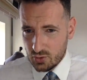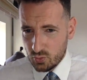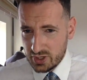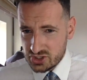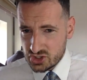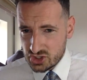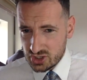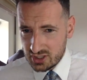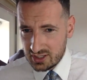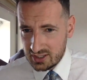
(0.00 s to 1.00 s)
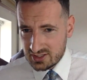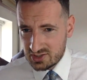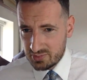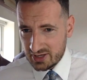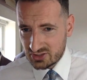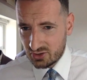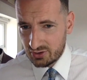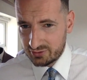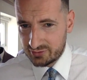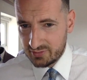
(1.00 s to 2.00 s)
Which is the best
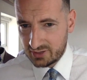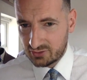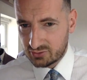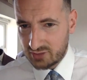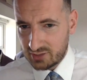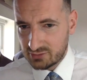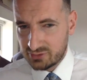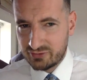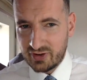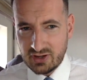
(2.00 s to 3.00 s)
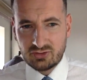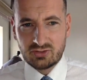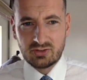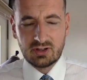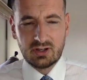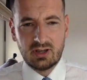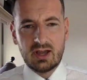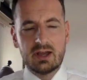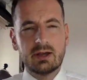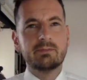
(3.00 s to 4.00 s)
color for men's round face?
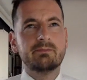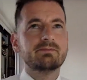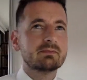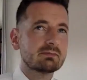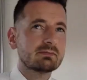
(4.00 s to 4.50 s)
You